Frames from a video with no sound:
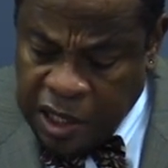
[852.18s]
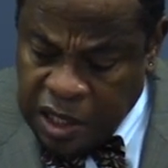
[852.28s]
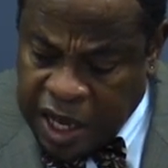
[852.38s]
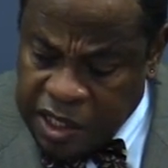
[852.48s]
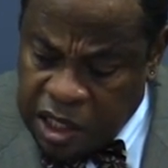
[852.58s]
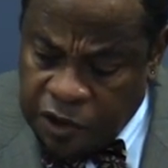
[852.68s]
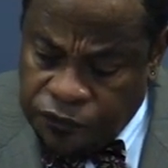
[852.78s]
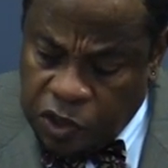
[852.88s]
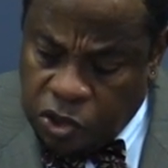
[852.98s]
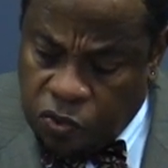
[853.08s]
The idea of
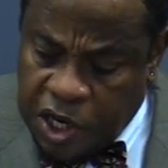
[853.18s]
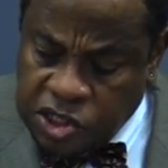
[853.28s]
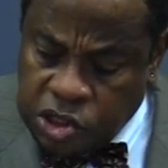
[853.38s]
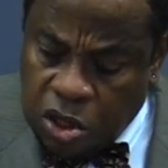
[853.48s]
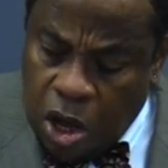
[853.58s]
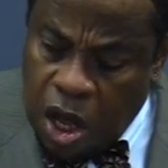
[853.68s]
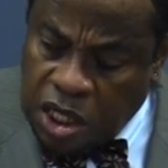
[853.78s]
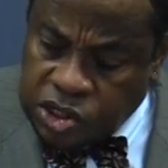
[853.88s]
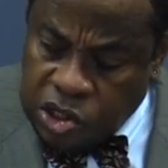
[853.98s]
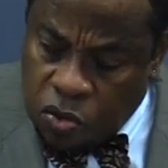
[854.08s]
figuration
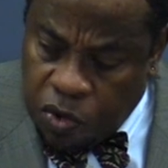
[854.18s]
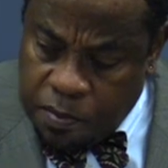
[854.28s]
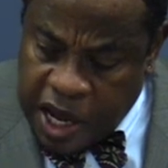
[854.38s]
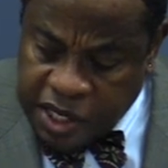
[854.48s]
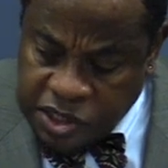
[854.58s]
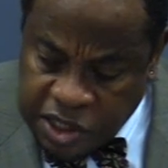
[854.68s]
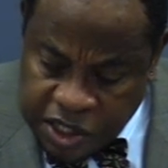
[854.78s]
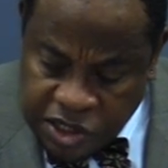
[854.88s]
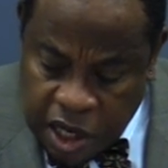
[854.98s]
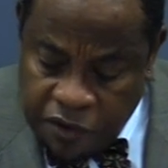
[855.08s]
also reminds
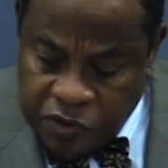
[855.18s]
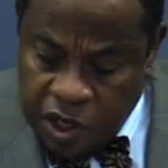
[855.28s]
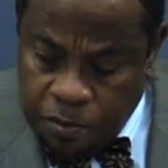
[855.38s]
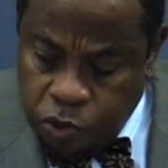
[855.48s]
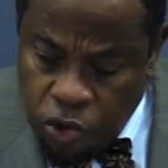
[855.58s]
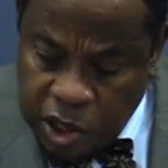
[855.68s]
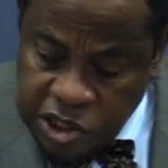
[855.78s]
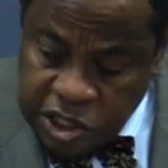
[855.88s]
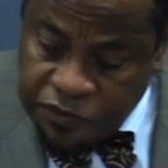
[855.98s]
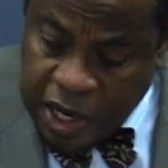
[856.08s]
us of the
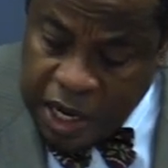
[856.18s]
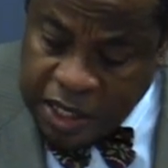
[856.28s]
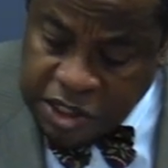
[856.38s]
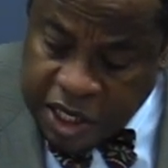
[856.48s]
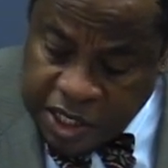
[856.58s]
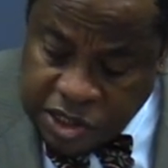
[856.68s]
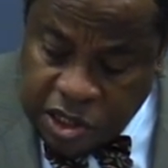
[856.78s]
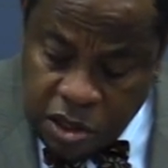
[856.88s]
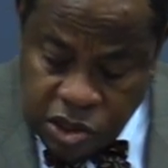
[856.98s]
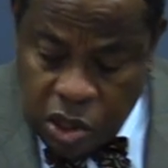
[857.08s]
importance of
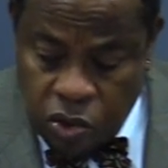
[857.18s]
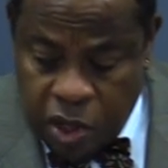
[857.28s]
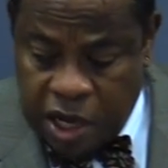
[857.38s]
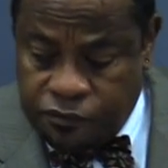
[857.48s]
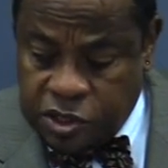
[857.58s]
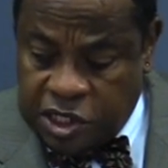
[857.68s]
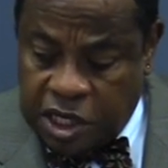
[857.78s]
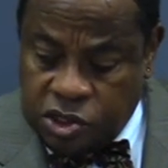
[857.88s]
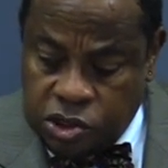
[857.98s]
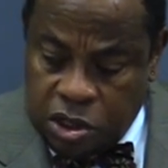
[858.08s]
context in this whole
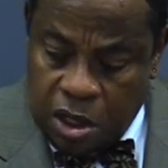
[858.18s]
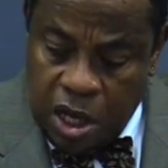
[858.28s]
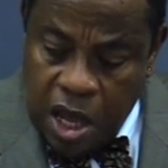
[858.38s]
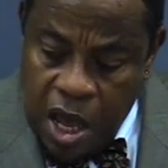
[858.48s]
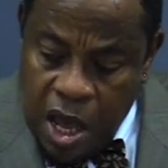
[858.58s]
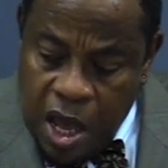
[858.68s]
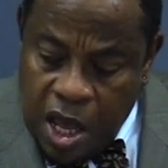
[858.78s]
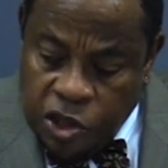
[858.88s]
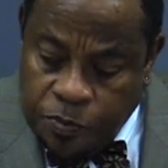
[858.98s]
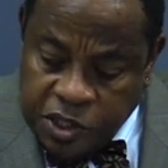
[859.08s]
conversation.
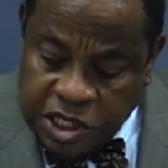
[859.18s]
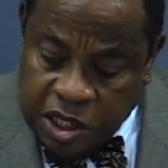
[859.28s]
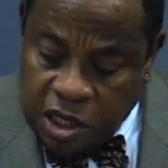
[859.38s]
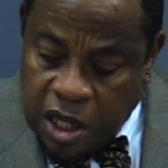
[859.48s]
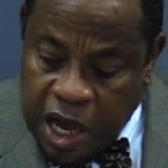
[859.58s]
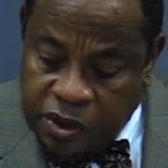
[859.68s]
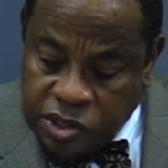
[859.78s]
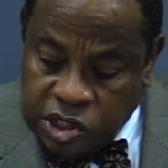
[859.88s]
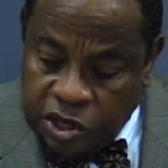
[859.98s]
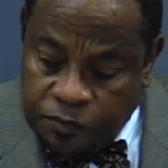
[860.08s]
The
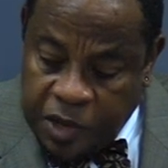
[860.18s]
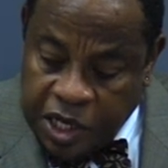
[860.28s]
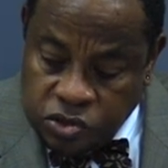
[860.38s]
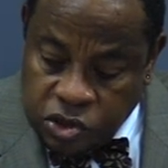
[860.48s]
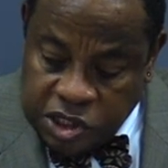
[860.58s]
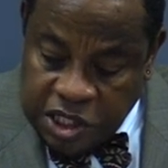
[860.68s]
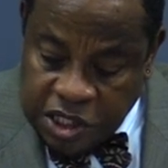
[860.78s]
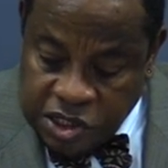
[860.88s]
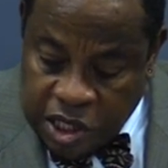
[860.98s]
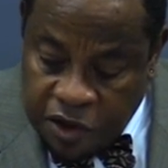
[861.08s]
particularity of
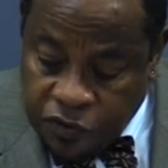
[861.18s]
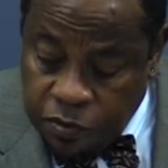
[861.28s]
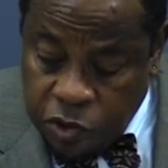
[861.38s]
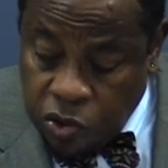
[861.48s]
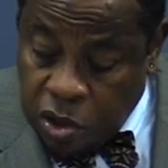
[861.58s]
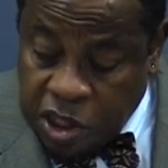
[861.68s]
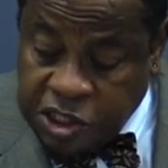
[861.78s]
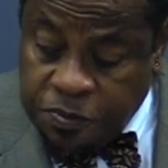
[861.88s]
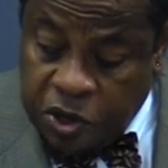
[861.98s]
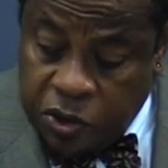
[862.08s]
matrices of communal
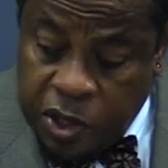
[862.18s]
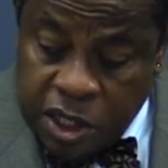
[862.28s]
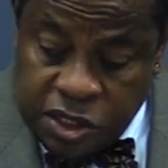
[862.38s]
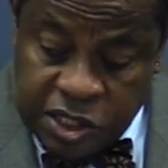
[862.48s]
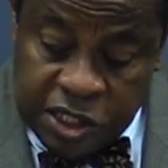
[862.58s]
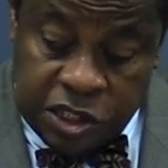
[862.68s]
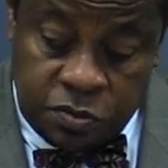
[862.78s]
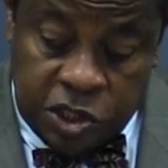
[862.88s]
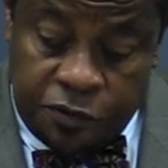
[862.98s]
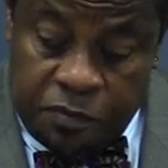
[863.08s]
experience,
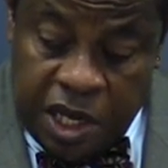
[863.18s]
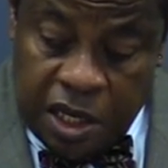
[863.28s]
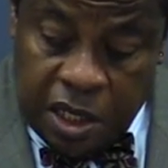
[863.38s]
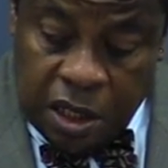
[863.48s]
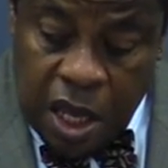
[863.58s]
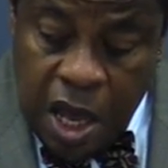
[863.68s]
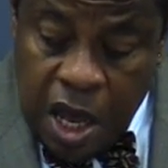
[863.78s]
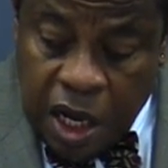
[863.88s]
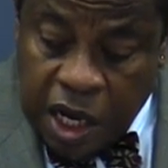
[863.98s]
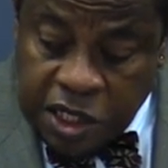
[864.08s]
systems of meaning,
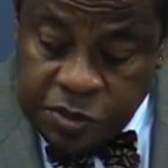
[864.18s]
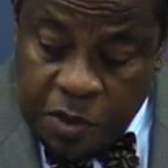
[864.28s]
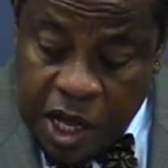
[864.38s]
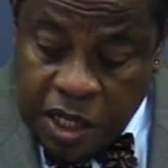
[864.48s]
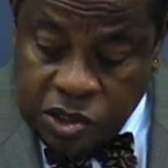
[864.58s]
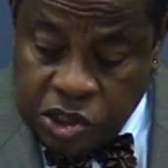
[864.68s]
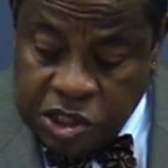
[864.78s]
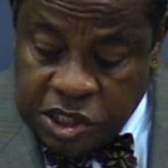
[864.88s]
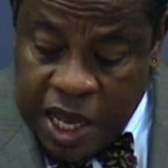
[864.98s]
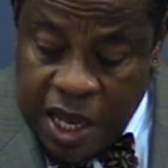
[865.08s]

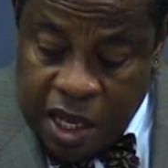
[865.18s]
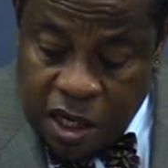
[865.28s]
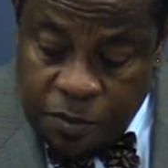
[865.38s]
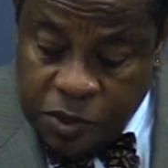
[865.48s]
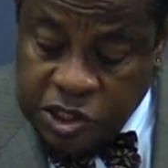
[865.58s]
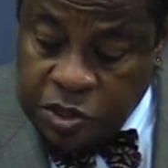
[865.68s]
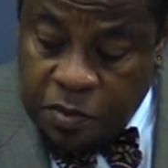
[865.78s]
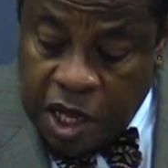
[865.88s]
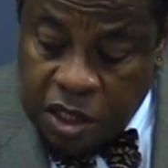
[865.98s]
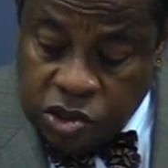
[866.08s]
cosmologies, and
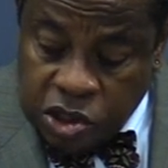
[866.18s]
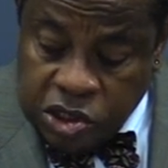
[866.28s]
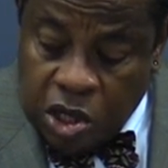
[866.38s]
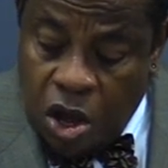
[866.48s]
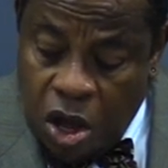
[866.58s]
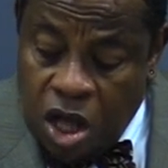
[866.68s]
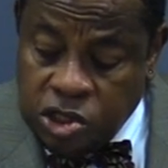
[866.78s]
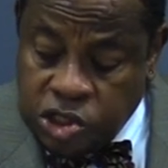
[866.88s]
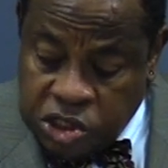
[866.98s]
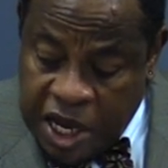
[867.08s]
epistemologies
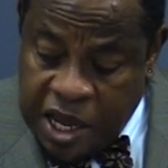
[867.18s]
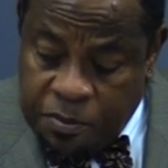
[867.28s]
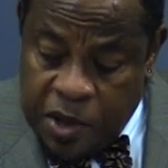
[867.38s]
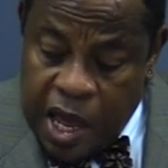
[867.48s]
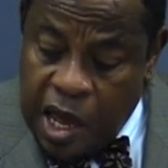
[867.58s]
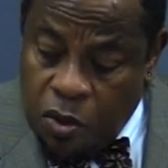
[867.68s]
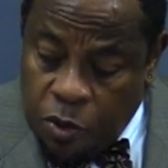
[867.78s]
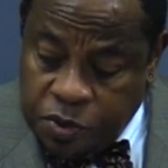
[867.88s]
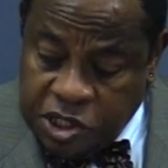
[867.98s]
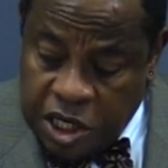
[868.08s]
all shape how
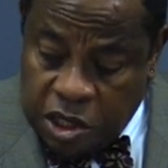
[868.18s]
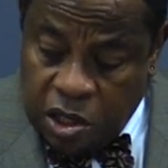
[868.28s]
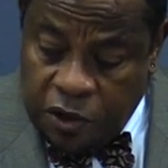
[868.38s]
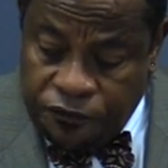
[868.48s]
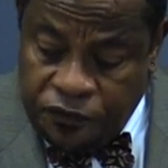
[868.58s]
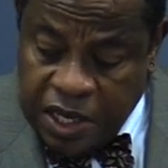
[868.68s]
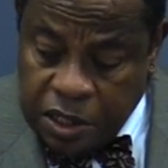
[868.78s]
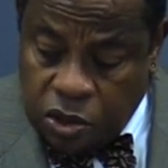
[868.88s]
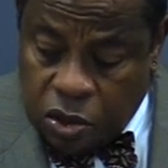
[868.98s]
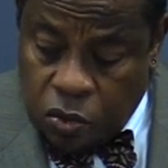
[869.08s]
a particular
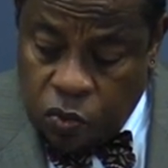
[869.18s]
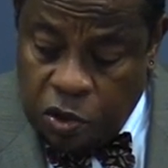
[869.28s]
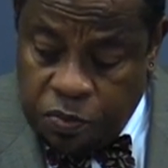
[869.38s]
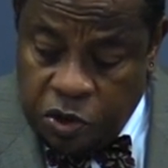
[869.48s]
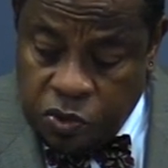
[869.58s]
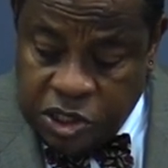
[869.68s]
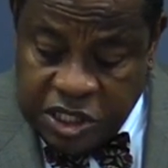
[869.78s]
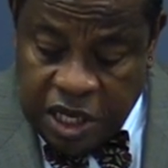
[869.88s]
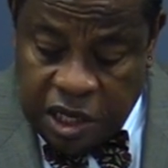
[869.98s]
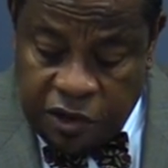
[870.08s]
figure will be
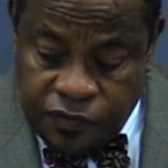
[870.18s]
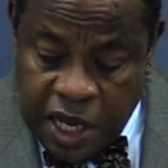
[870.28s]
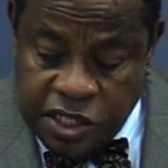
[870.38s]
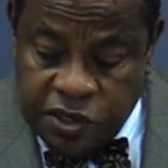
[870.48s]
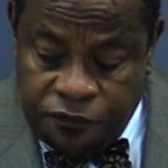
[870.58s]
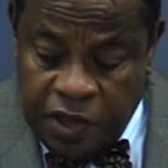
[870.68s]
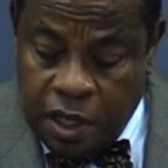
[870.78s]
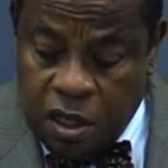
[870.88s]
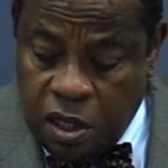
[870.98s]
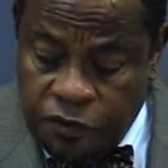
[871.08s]
received as a
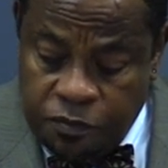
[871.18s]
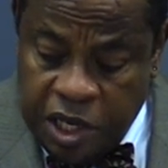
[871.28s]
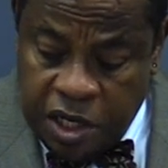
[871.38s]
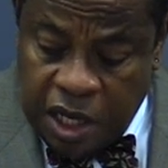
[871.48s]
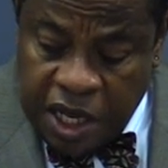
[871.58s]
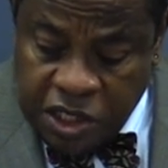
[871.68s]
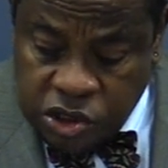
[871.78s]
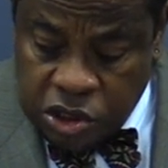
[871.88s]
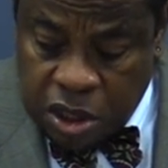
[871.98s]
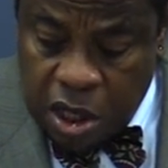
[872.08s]
vehicle of
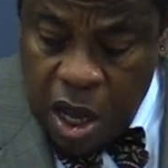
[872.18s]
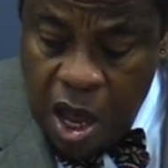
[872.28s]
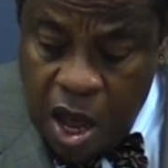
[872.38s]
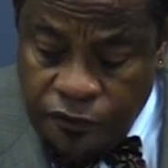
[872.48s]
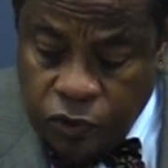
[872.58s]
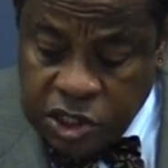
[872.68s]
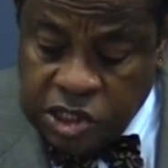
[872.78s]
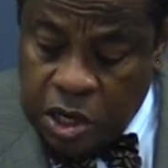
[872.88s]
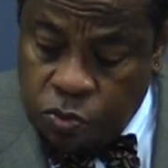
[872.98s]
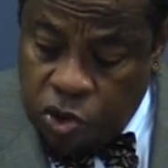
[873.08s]
mediation for
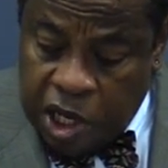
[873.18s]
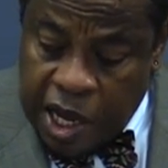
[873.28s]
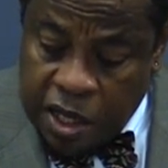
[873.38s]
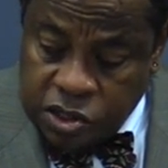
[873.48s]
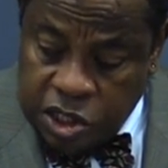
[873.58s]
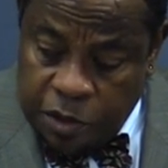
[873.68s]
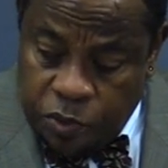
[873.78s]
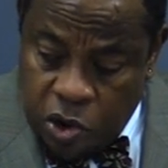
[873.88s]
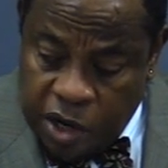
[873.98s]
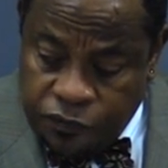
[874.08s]
some reality
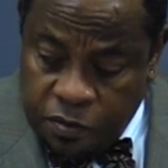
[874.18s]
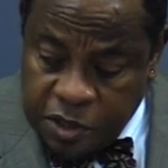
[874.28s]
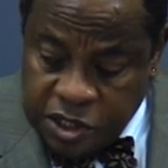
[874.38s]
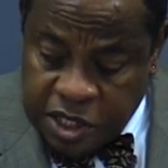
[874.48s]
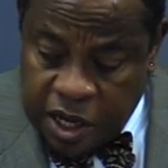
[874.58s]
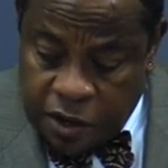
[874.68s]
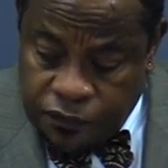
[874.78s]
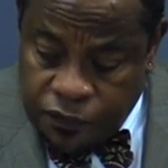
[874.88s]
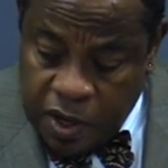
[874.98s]
apart from itself.